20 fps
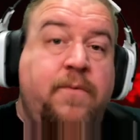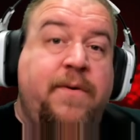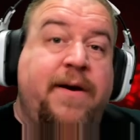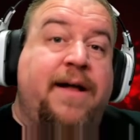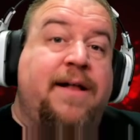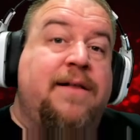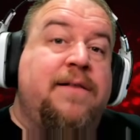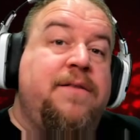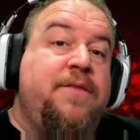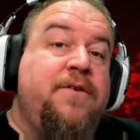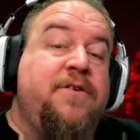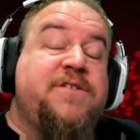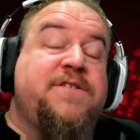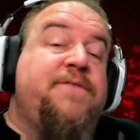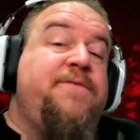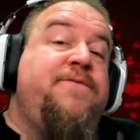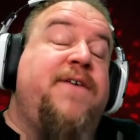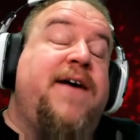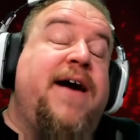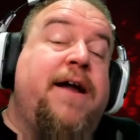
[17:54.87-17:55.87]
well, there's
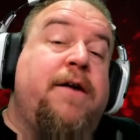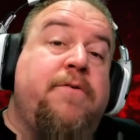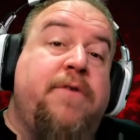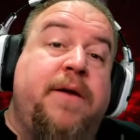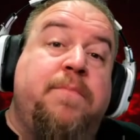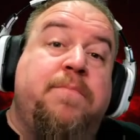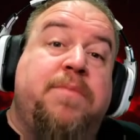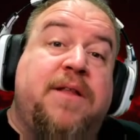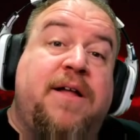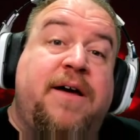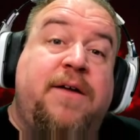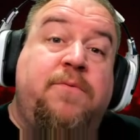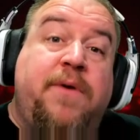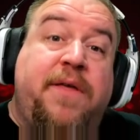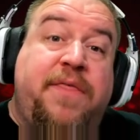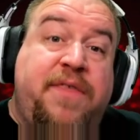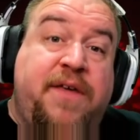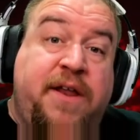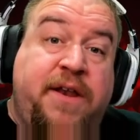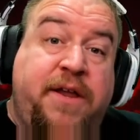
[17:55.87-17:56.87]
a fiery blood
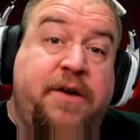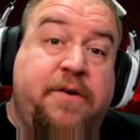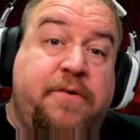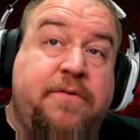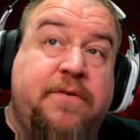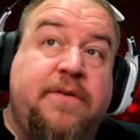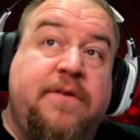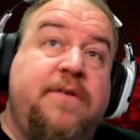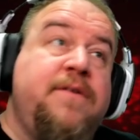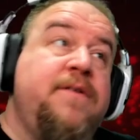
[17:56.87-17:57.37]
within you.